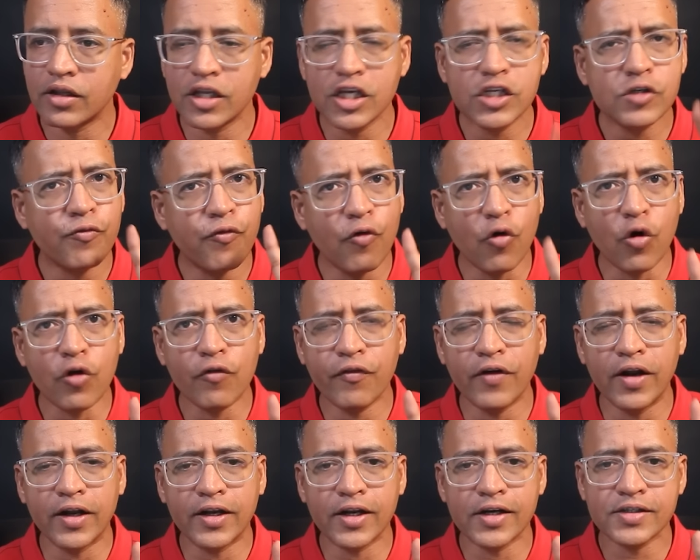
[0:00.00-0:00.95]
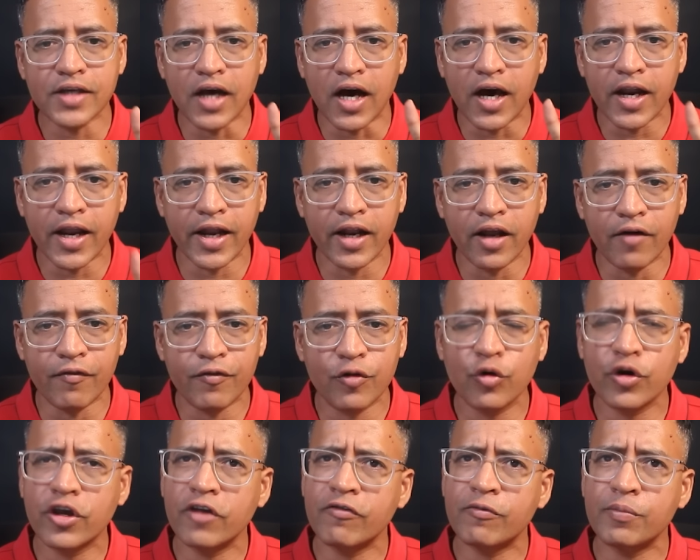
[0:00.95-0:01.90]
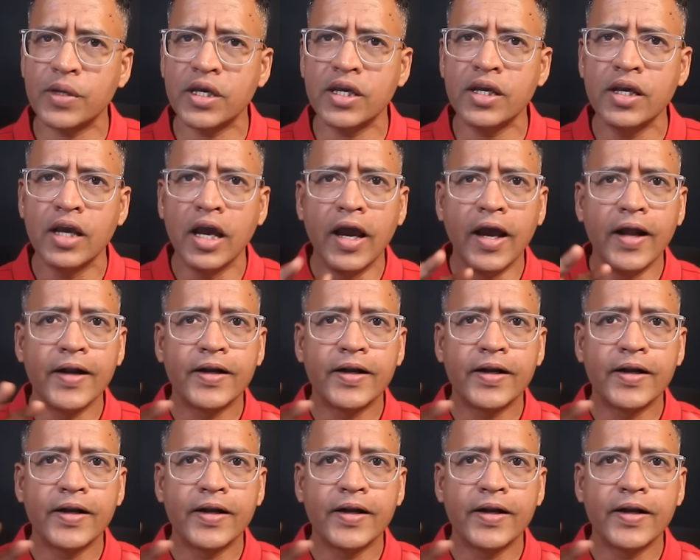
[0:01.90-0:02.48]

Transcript: These 4 filters are enough to give me